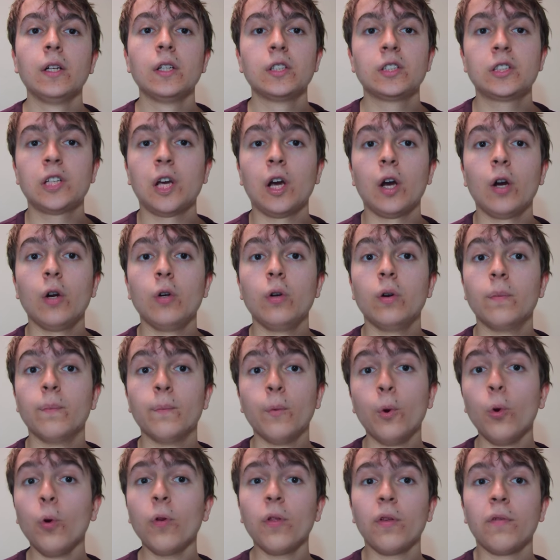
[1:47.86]
So,
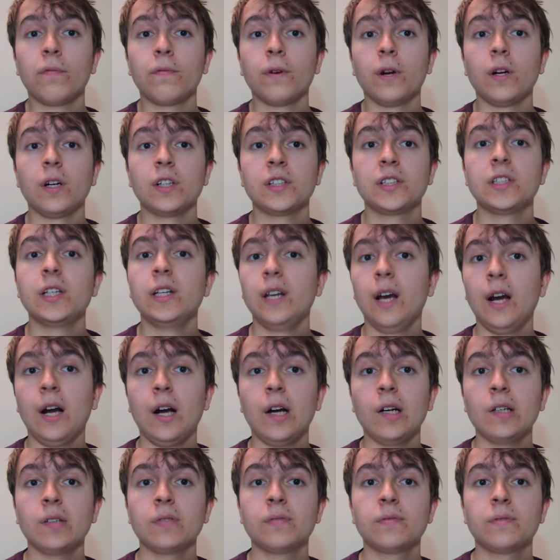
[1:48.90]
more than fast
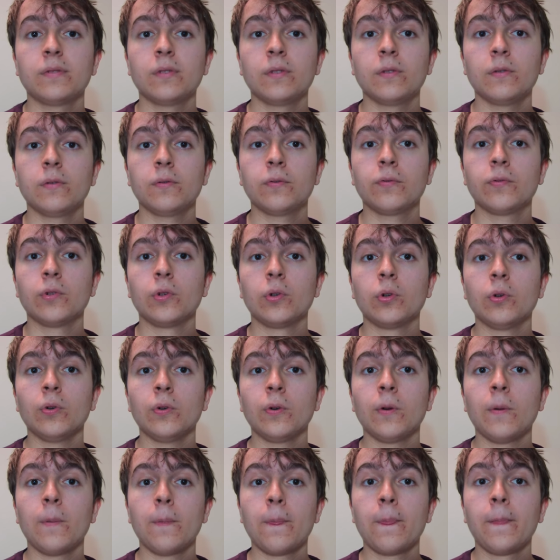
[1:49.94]
enough
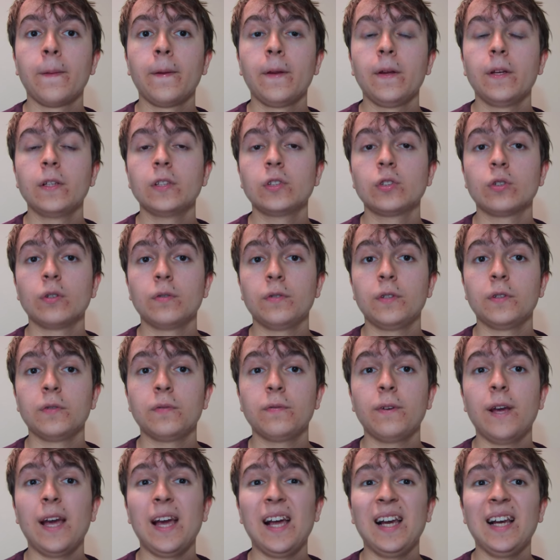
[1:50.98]
for sort of your
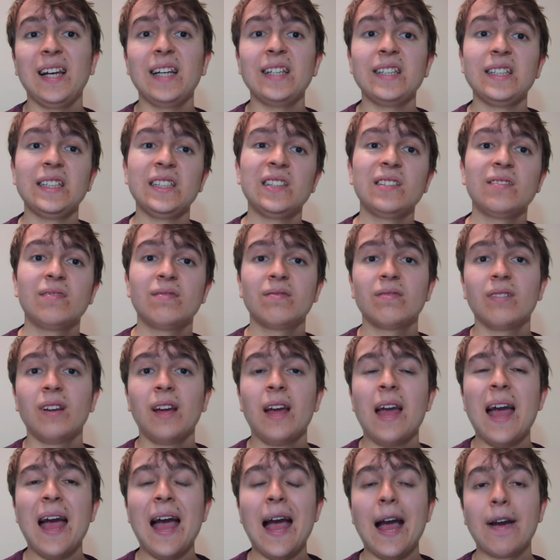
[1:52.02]
fairly
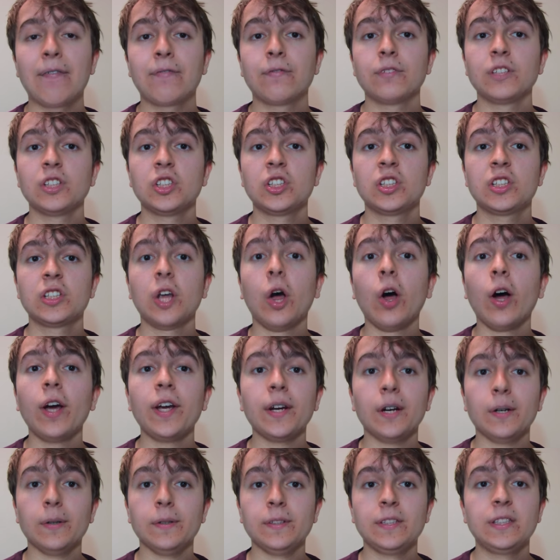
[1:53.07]
average
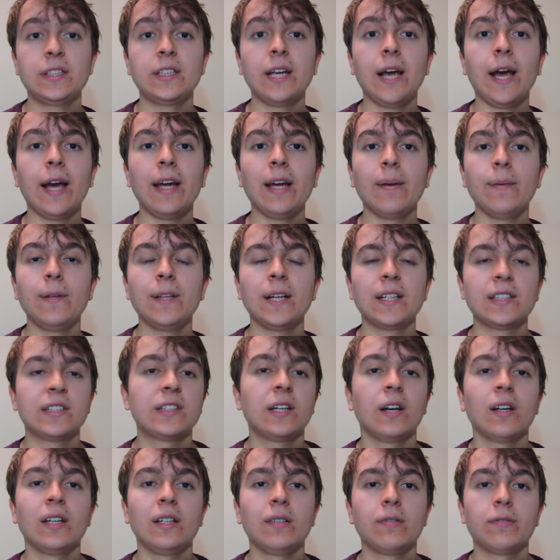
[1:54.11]
site, I would say. I mean, that's
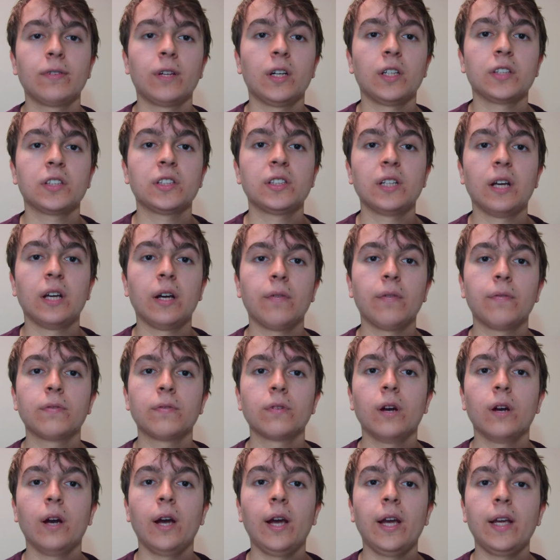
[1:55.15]
certainly fast enough
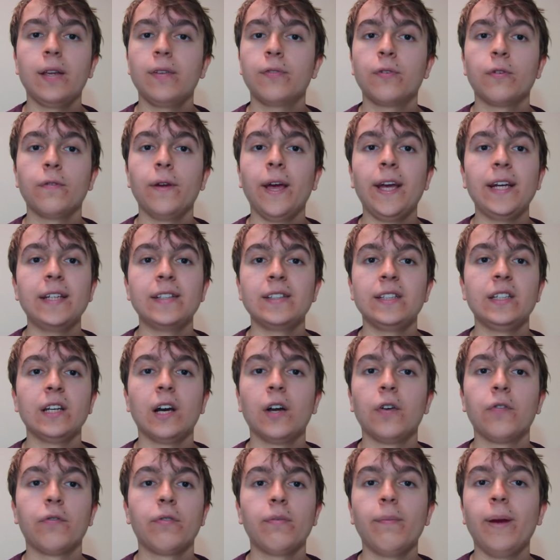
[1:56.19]
for a sort of
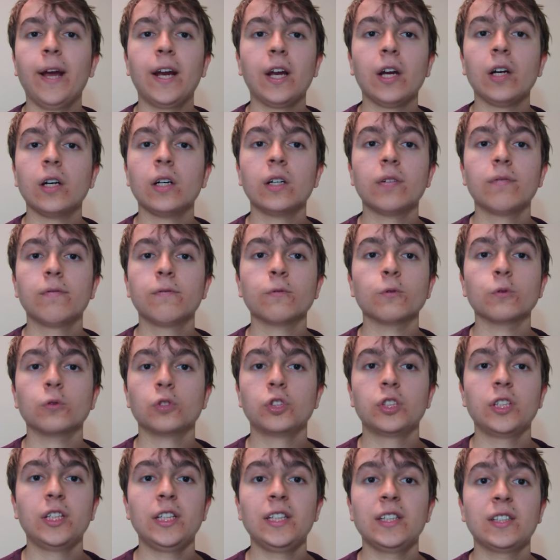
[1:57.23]
1800 megahertz 4G